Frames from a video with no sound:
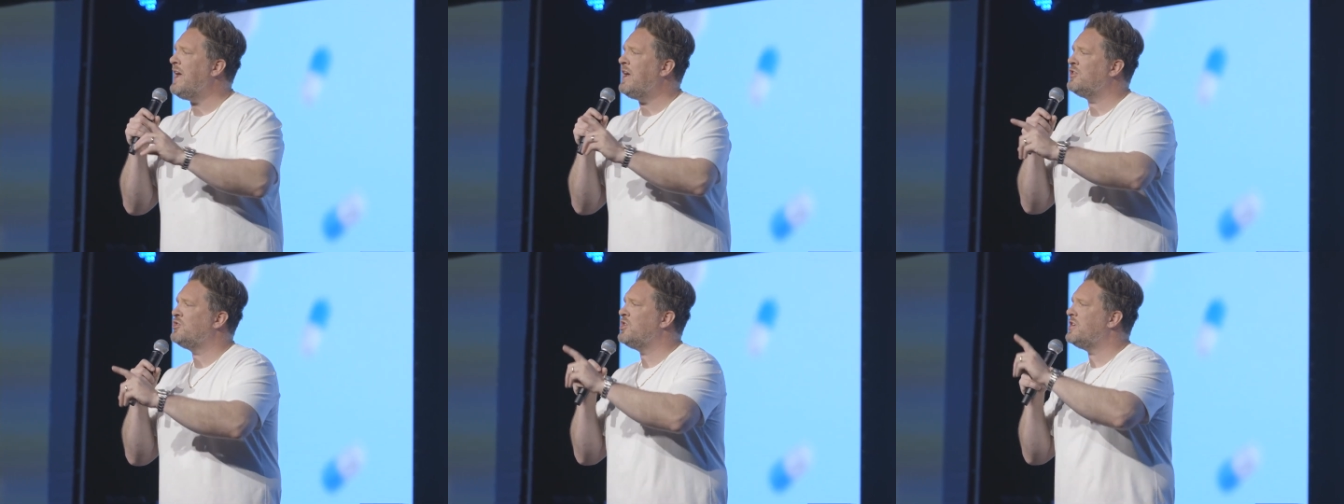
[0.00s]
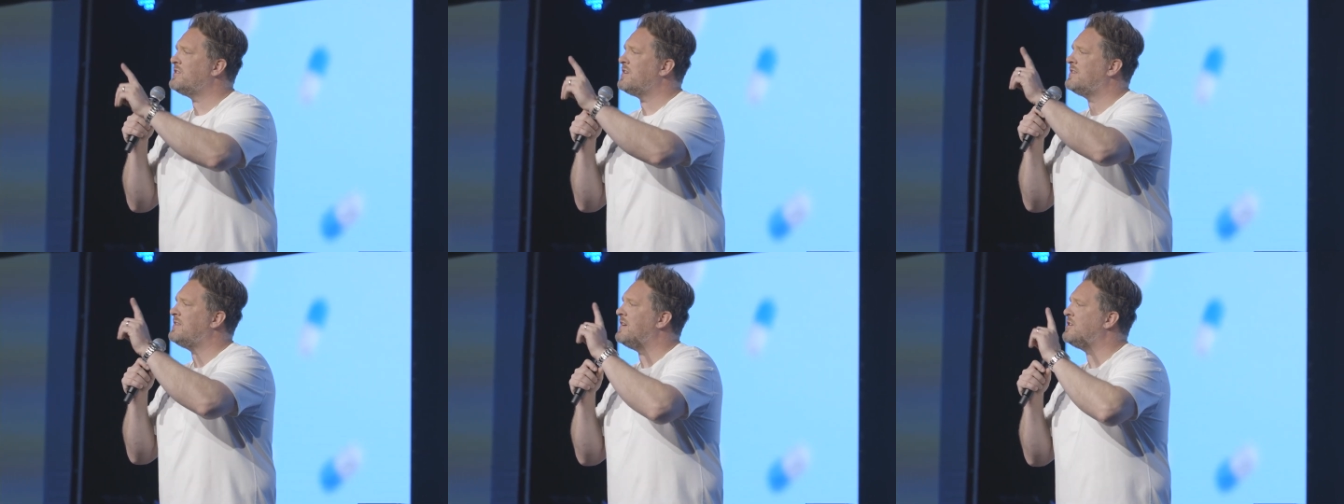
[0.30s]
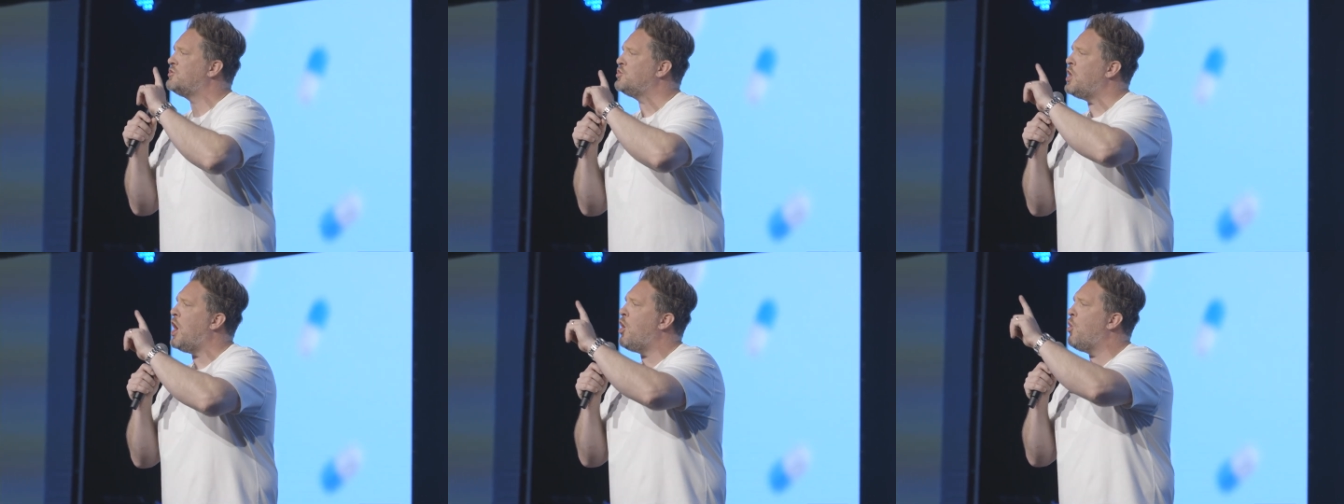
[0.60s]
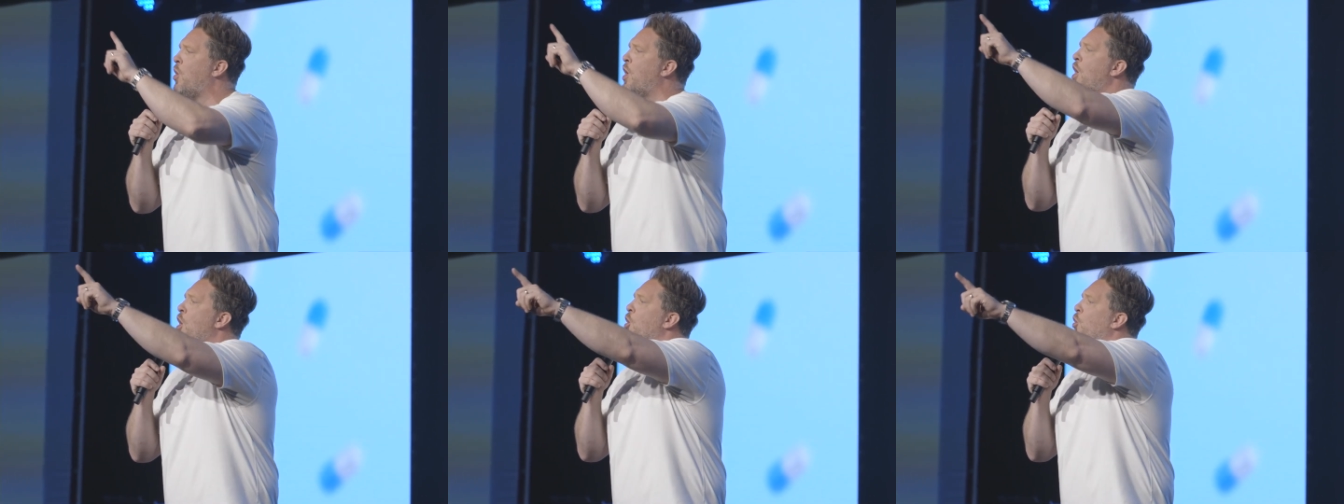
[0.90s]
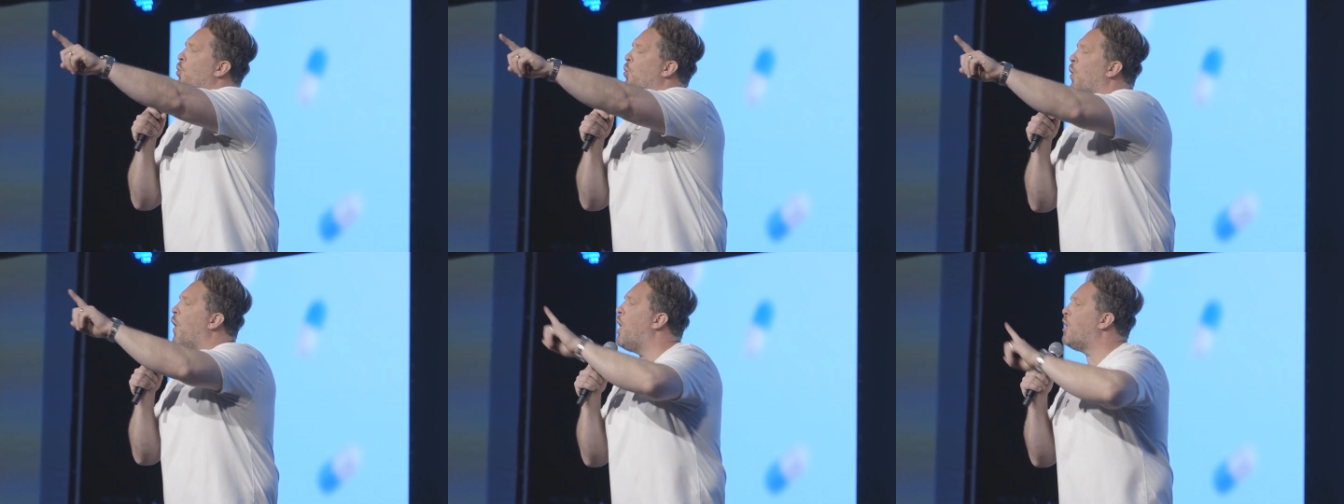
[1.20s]
And Jesus says, No,
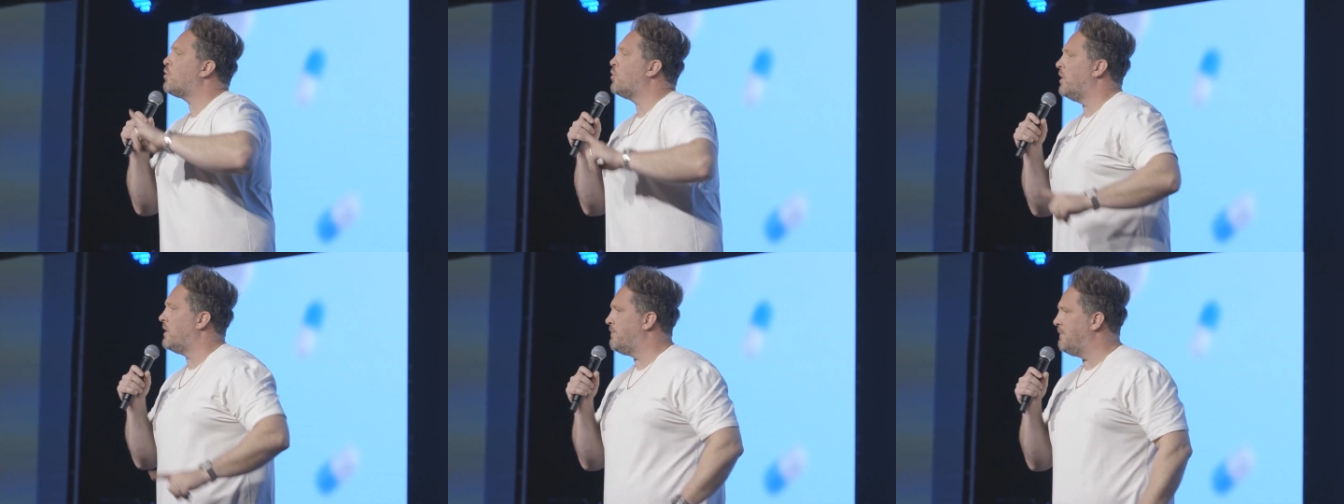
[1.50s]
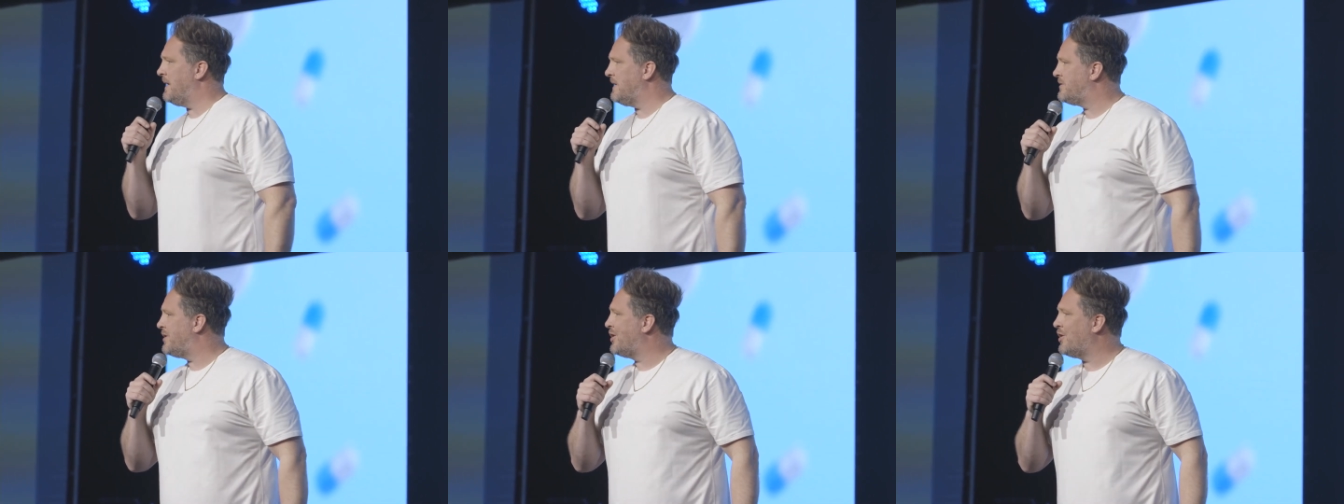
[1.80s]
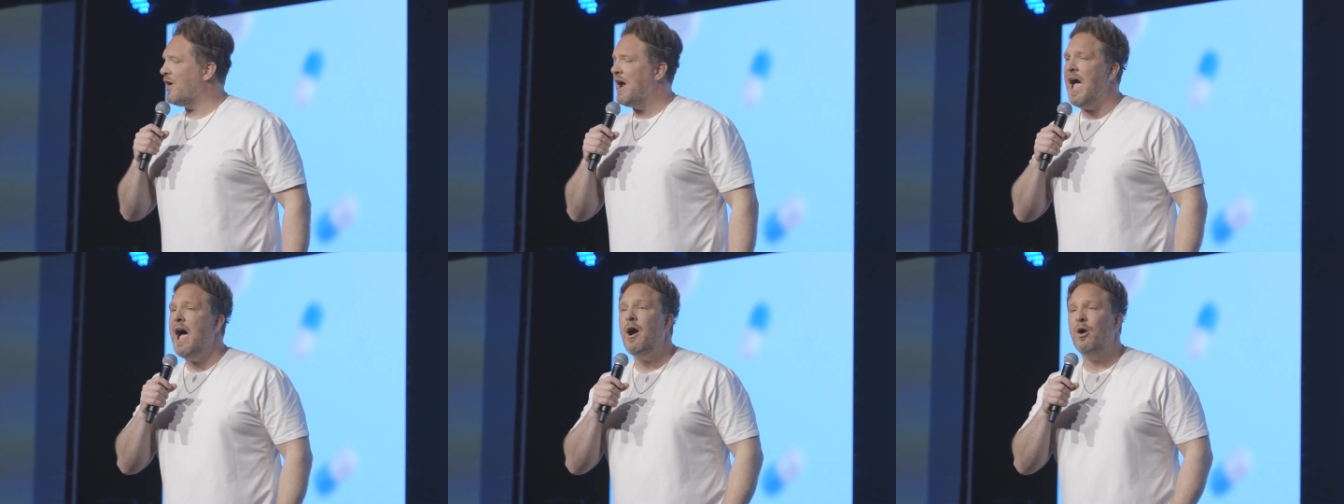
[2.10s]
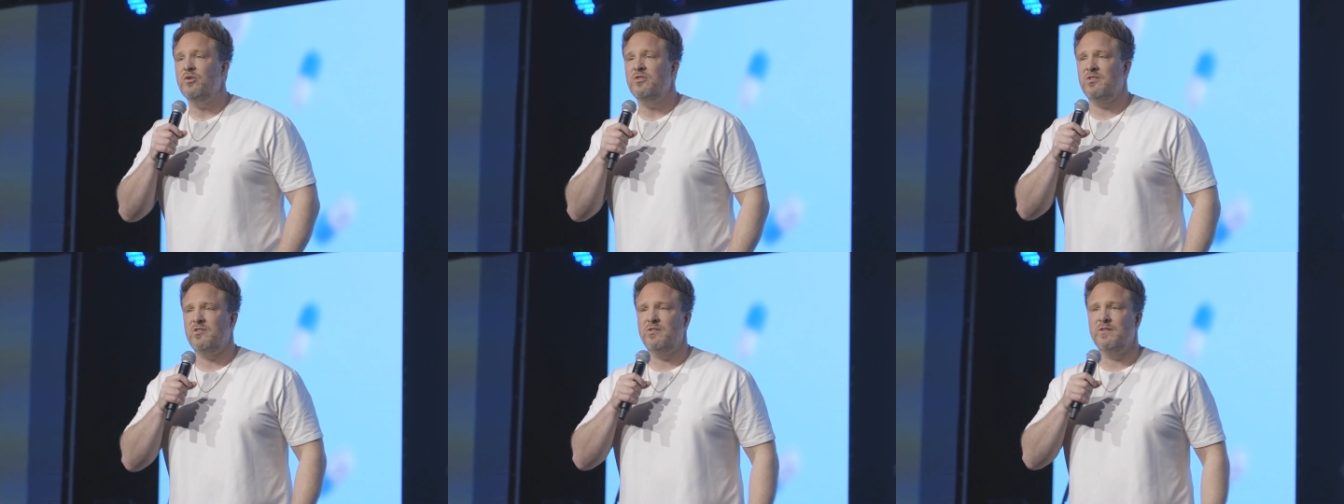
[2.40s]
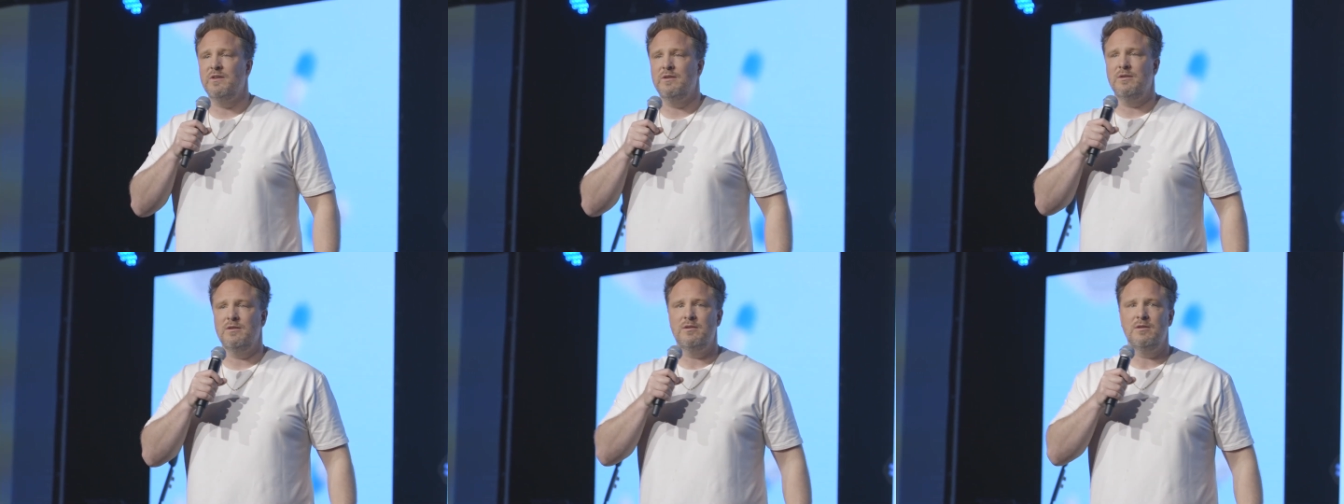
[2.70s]
walk with me to your house.
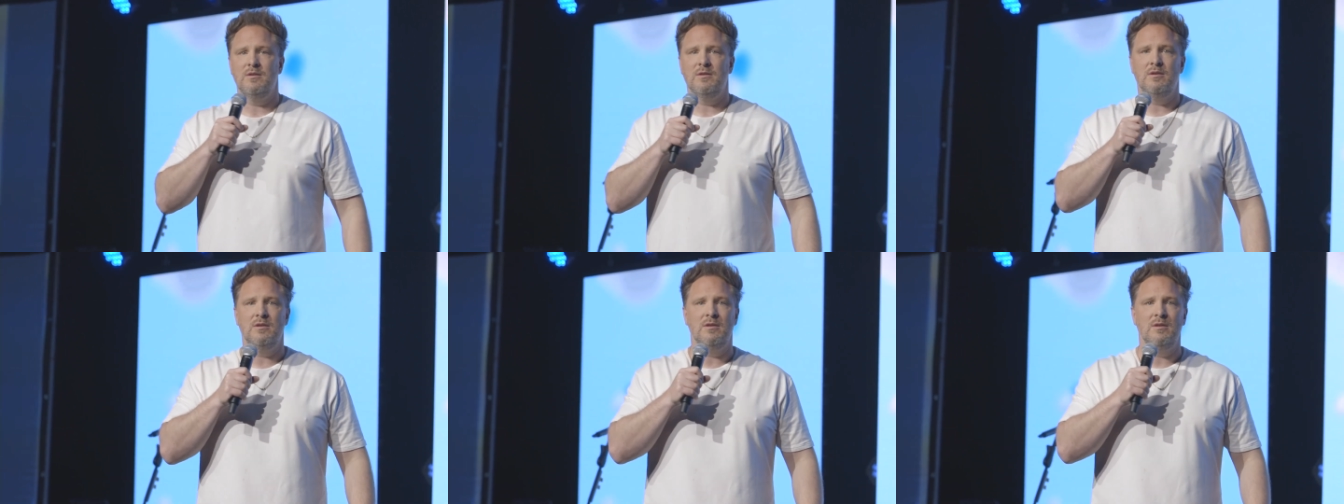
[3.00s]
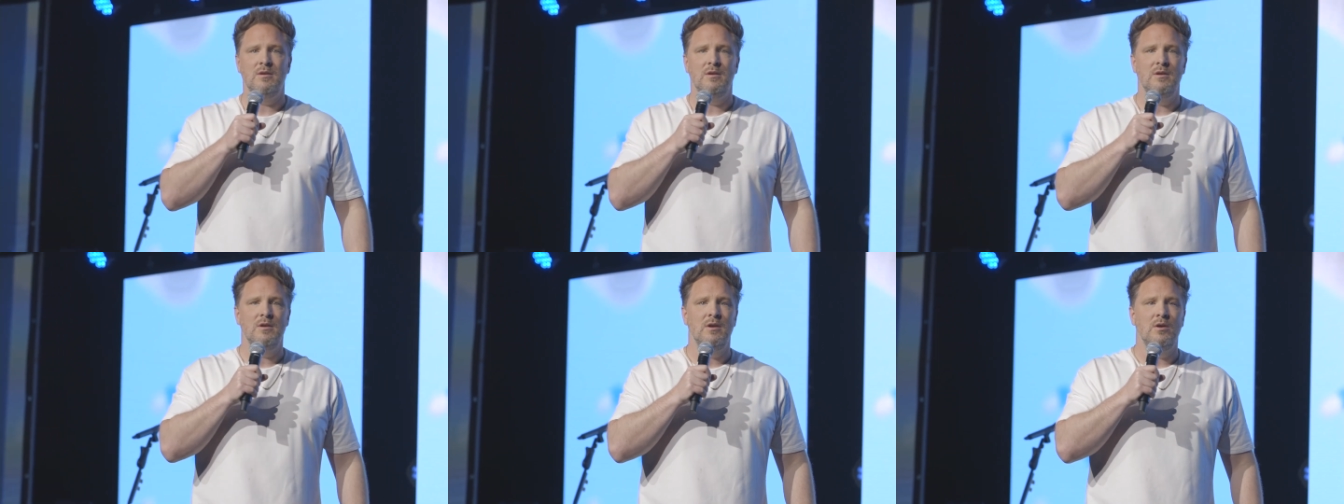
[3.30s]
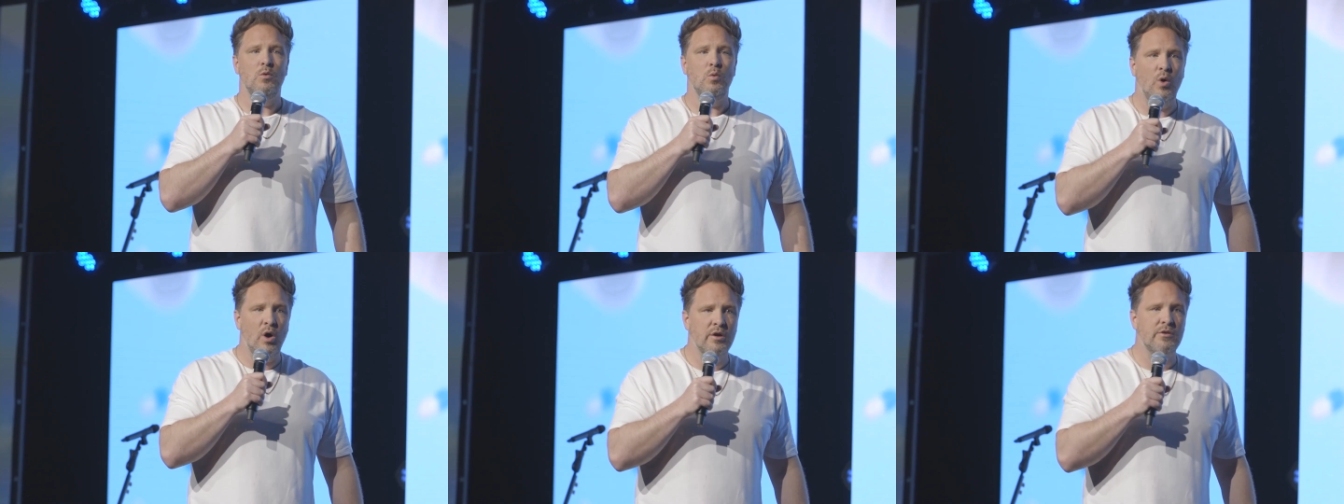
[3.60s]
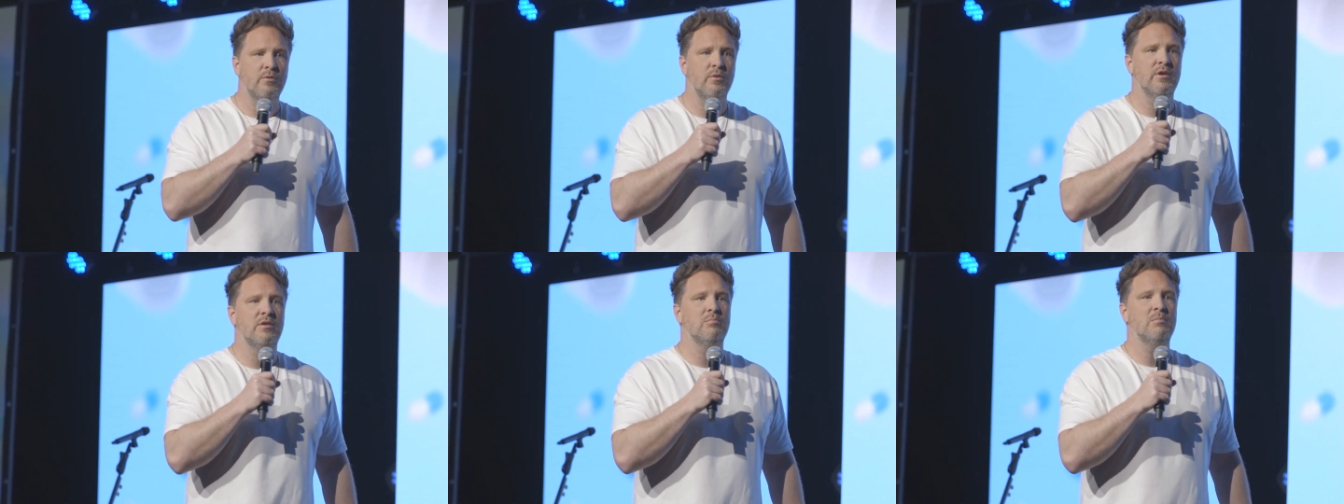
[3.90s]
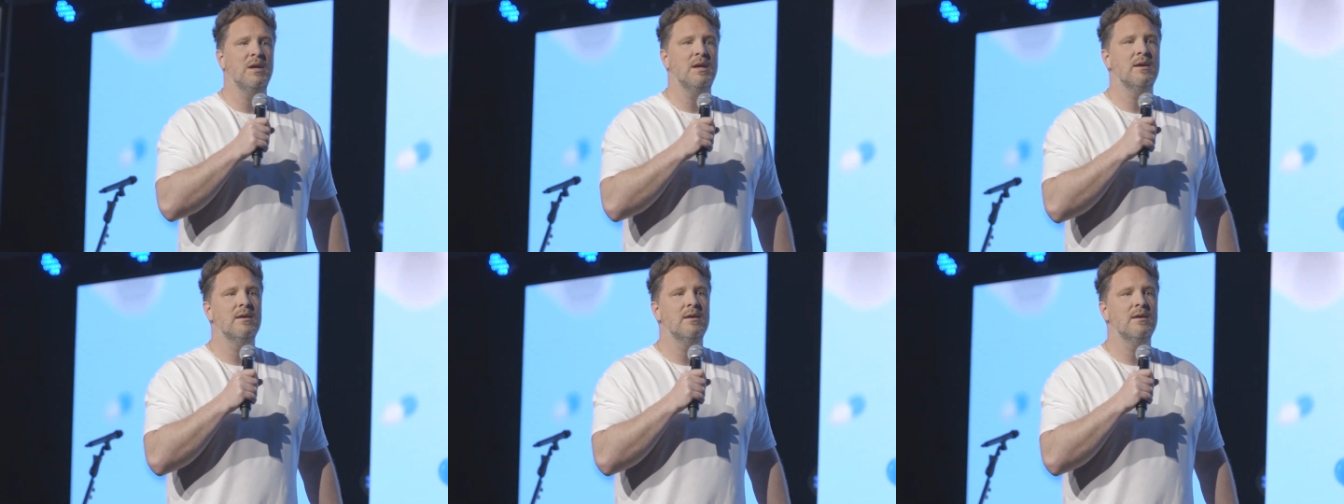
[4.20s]
Walk with me.